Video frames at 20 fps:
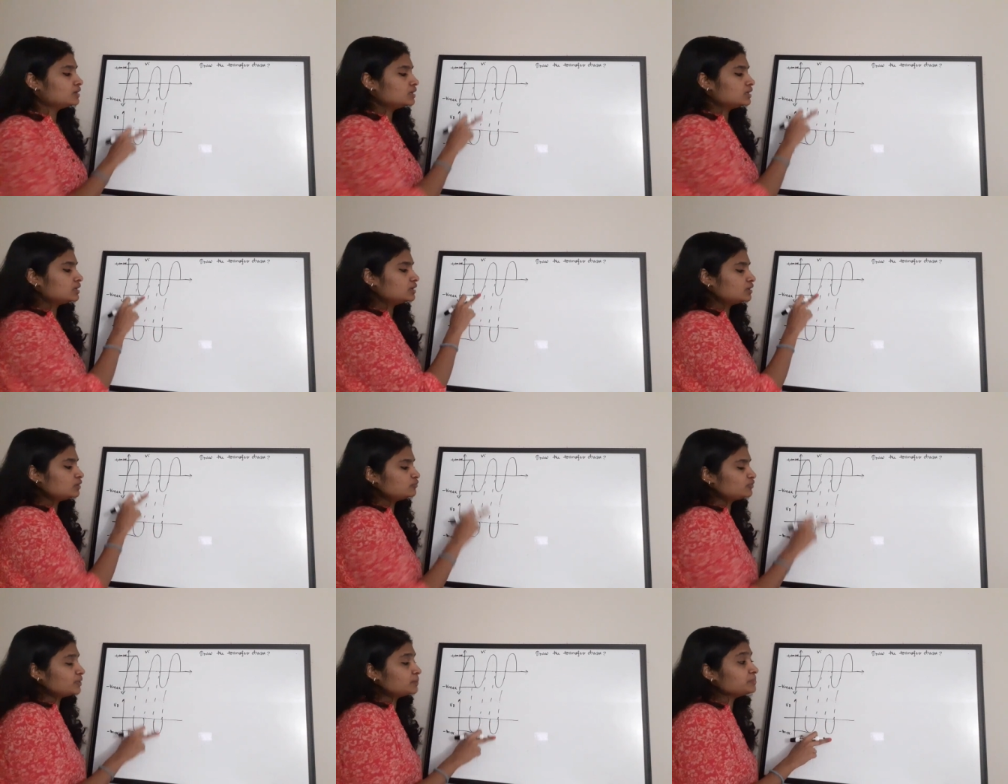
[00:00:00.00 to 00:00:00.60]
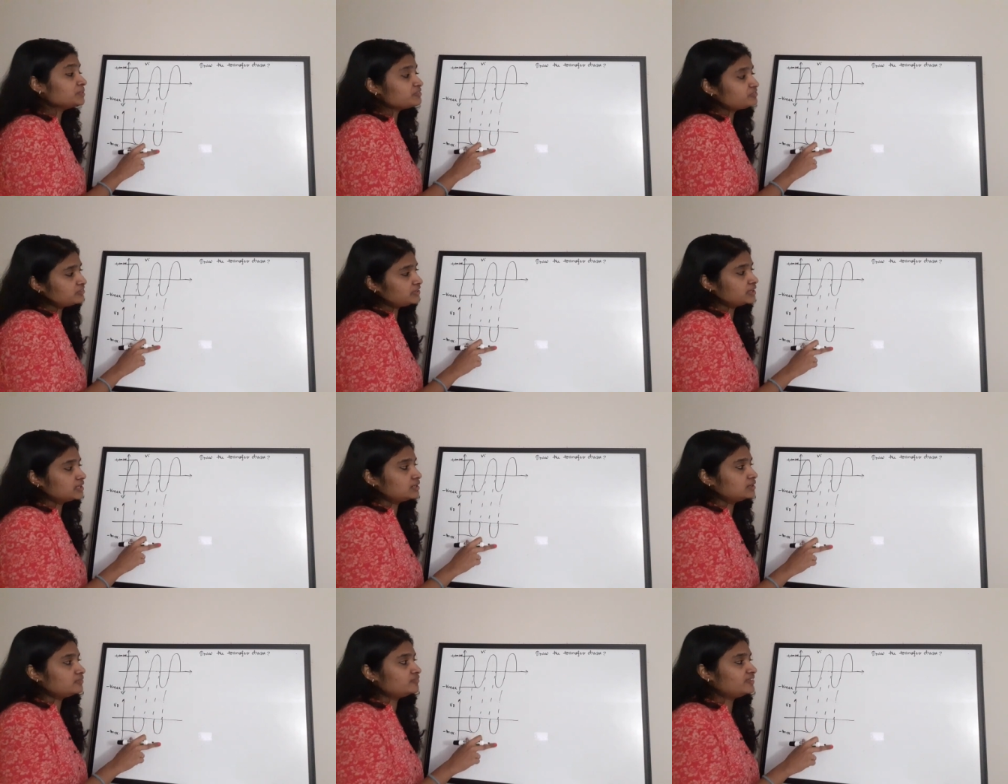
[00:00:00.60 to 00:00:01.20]
uh, from the
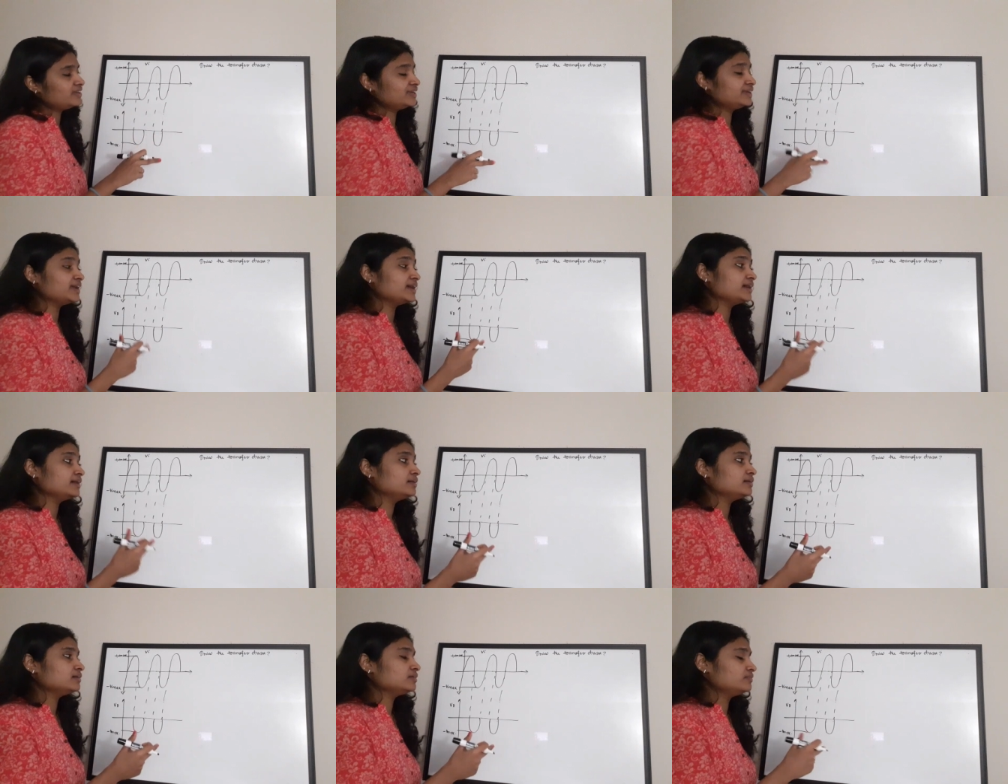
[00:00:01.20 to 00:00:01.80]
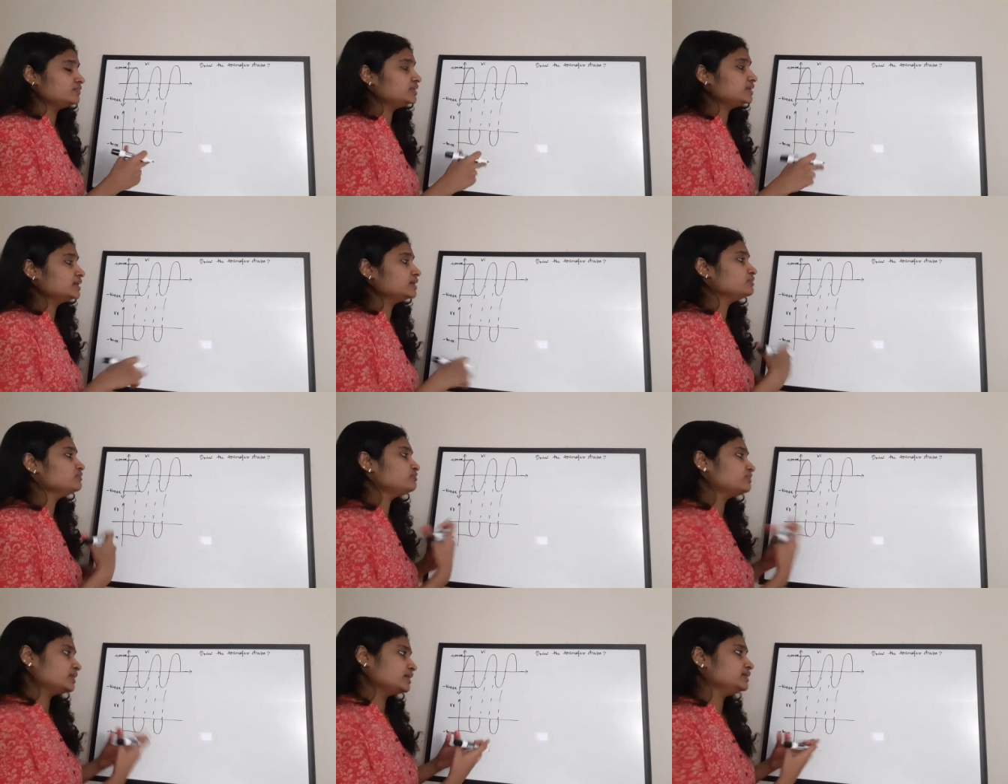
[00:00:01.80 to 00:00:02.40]
figure, we can, we
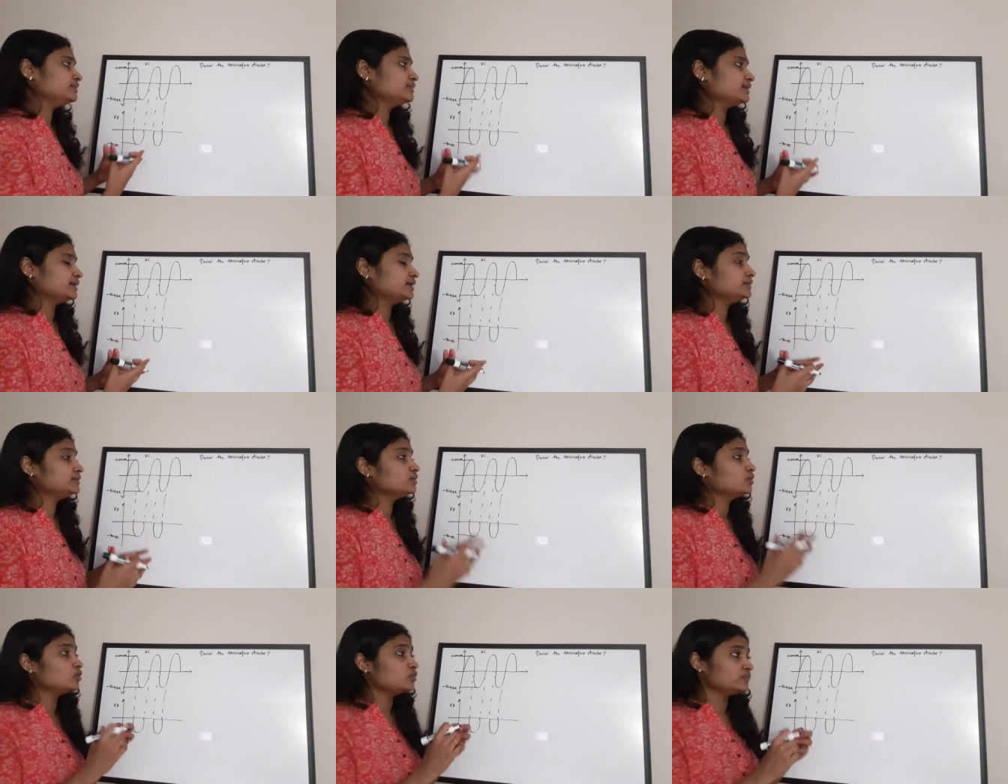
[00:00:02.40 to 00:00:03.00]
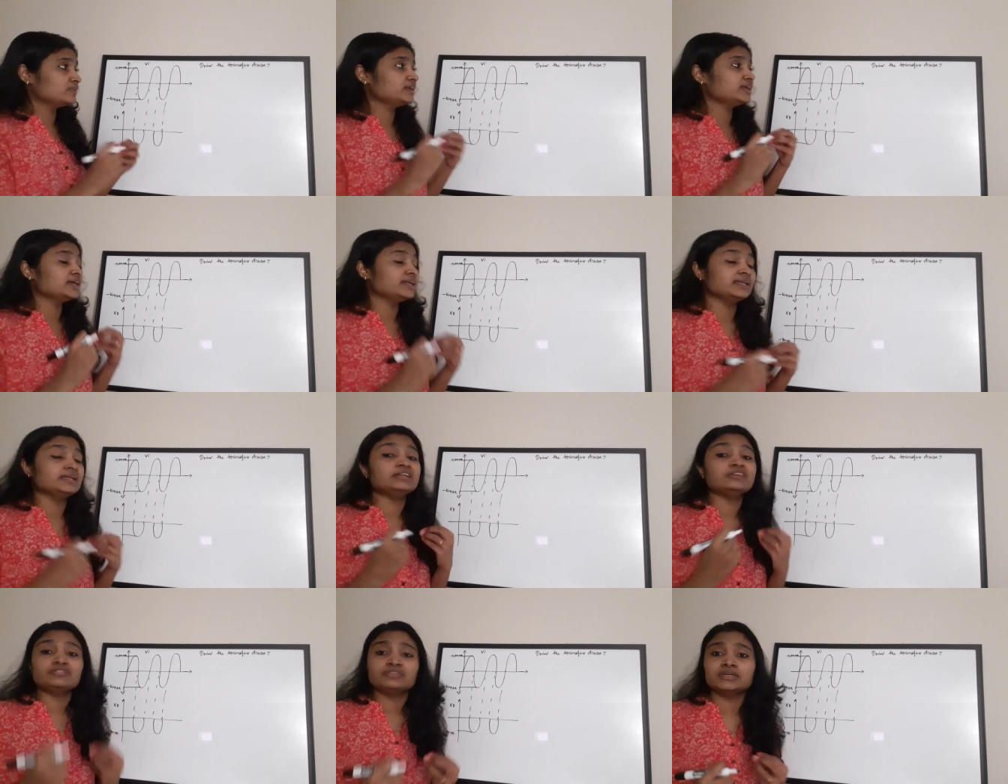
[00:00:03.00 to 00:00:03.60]
can find that or we
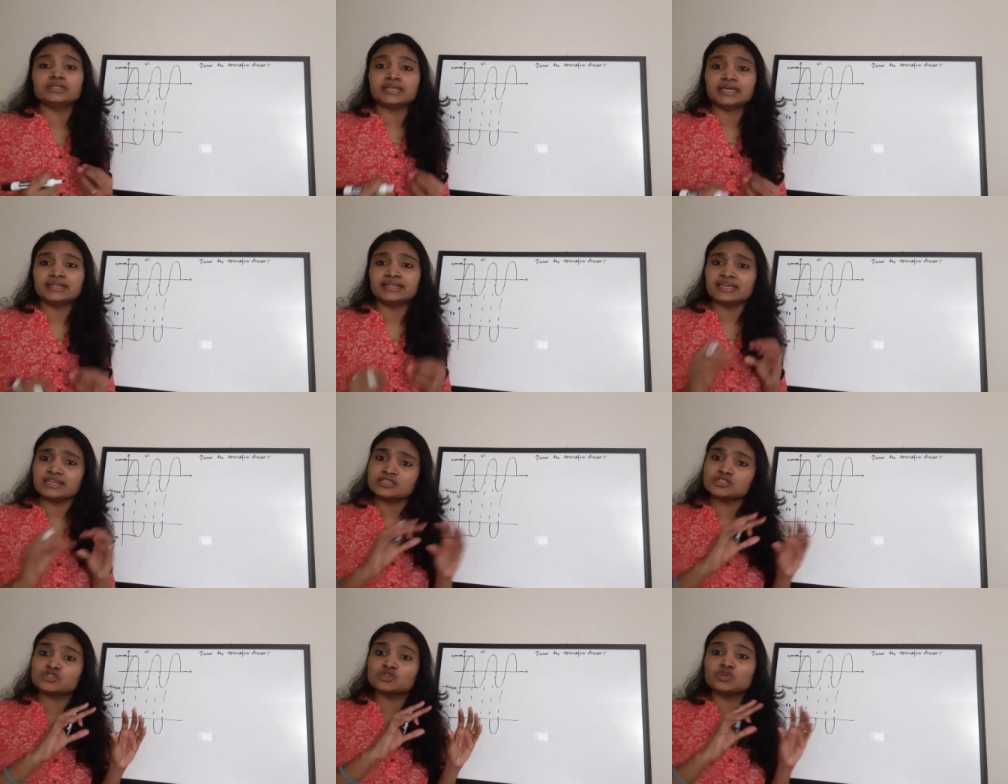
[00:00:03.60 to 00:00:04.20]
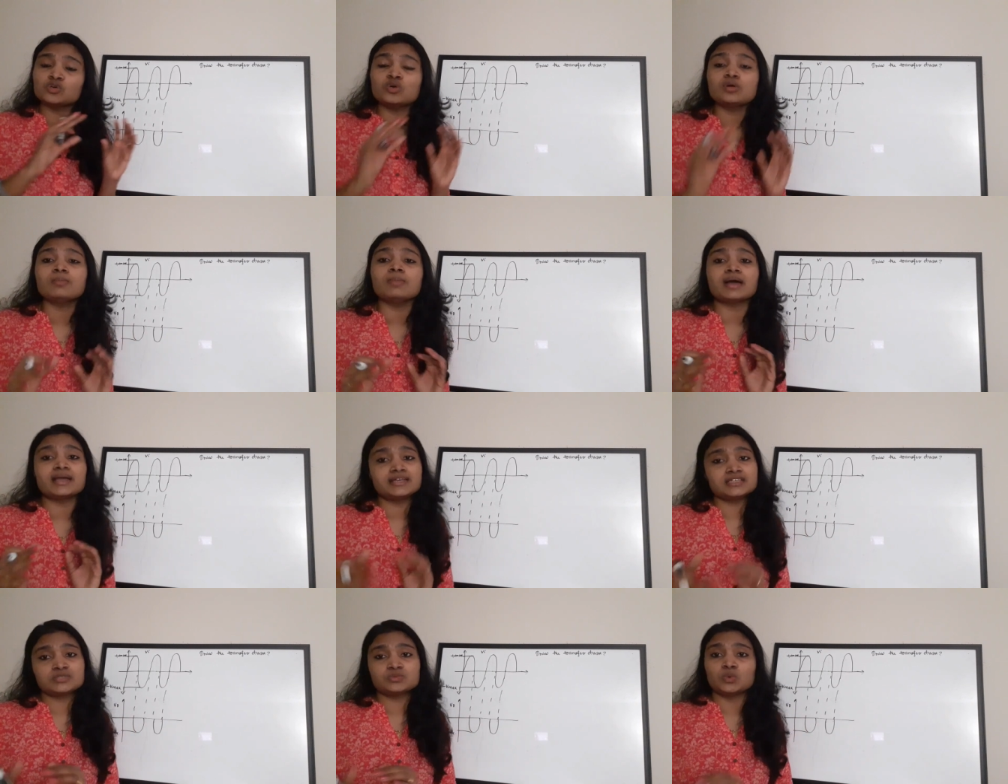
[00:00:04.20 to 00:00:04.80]
can infer that there is no
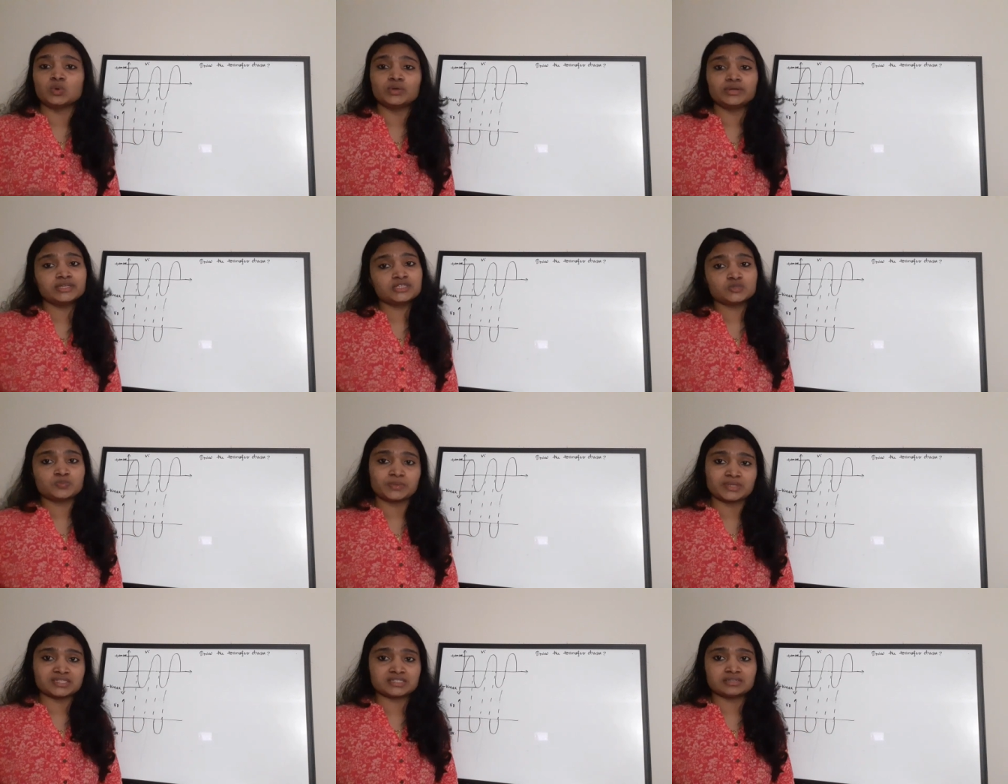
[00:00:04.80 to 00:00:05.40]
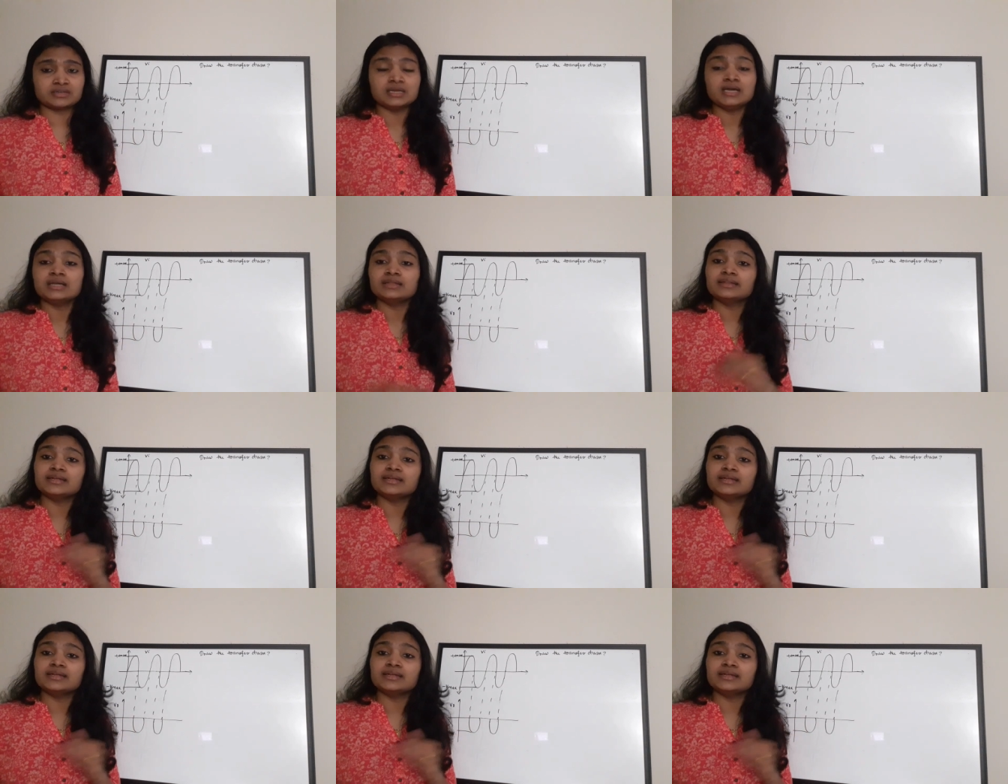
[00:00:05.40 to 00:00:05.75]
bias voltage present.